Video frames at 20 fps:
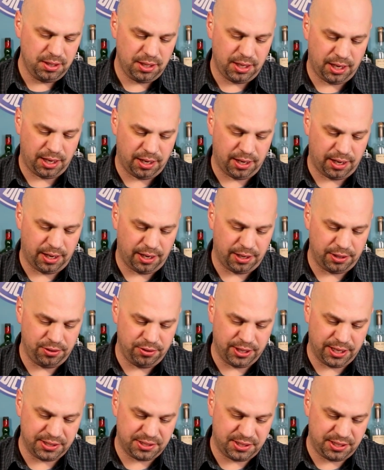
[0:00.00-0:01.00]
And uh,
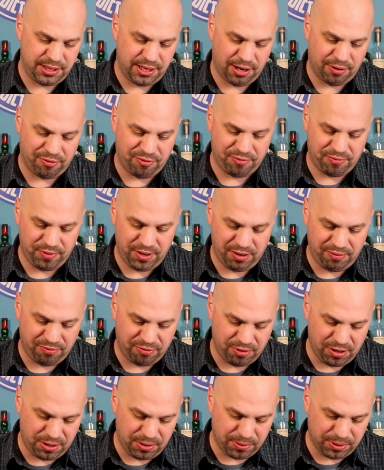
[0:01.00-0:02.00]
you guys see how
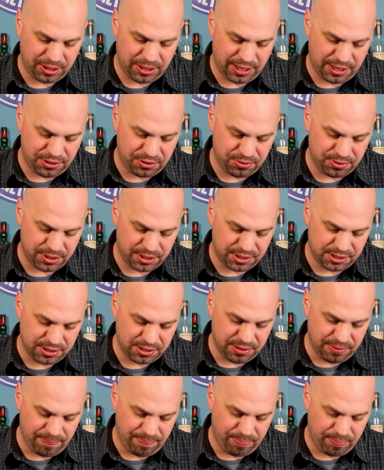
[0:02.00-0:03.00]
infrequently I do
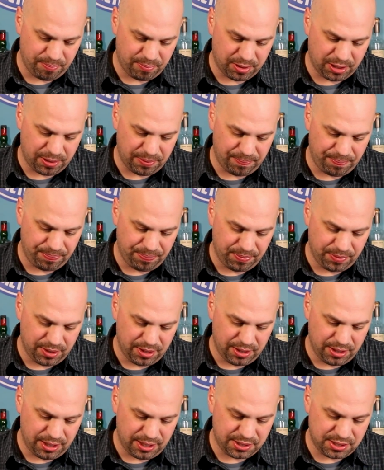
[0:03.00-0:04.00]
this, but
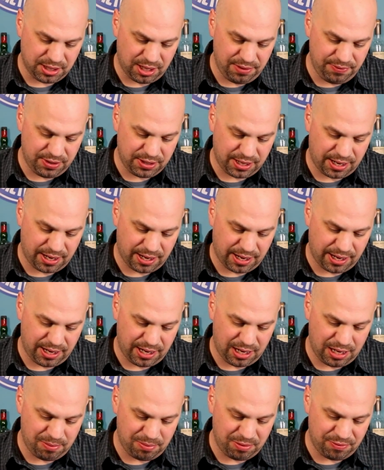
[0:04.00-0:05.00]
it's not even that high
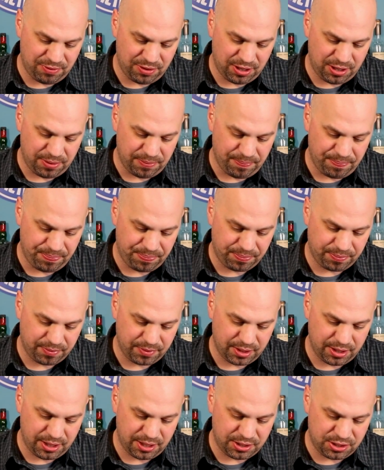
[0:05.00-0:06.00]
at A B V.
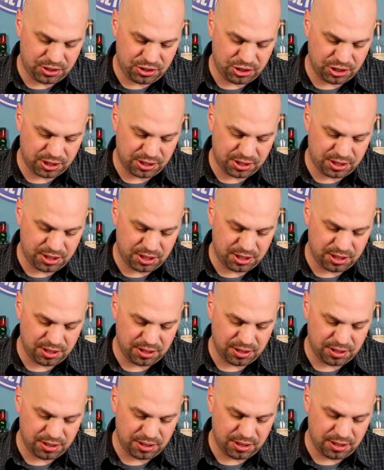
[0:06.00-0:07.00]
It's just,
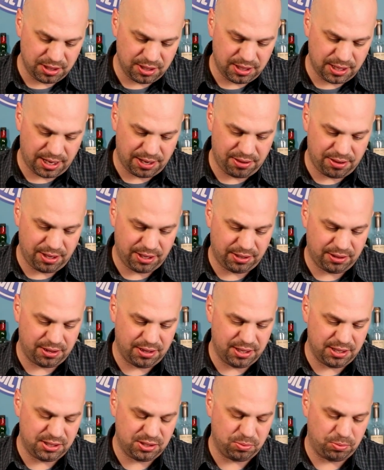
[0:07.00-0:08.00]
I think
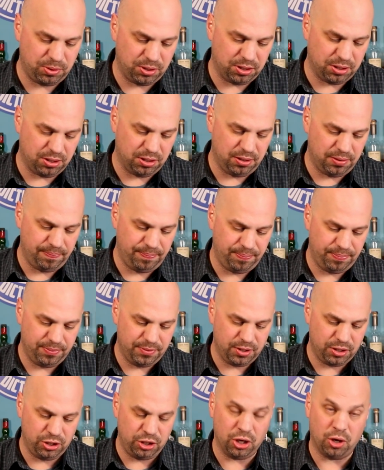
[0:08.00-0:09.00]
this will
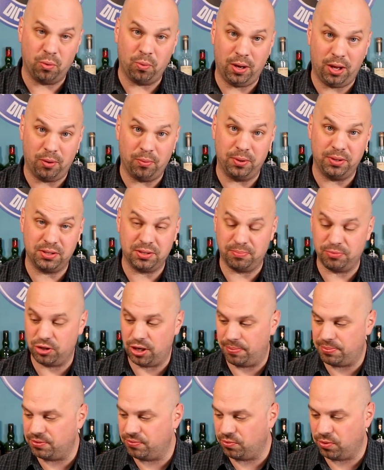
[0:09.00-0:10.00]
go well with some
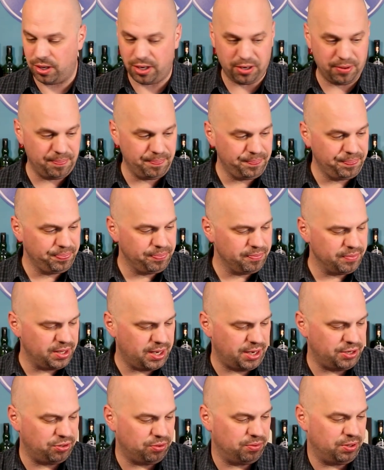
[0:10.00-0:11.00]
drops of water.
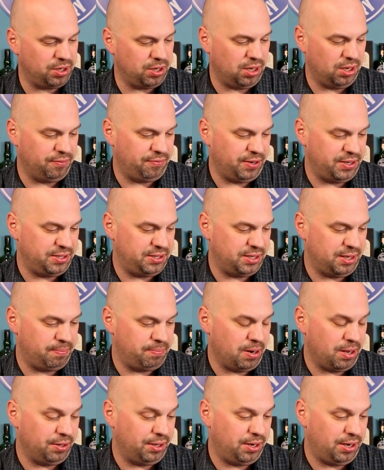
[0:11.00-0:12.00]
I don't recall if I said,
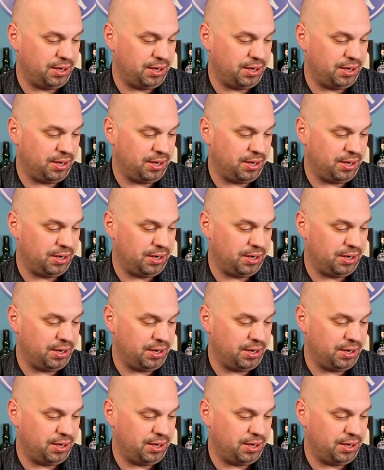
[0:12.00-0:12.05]
probably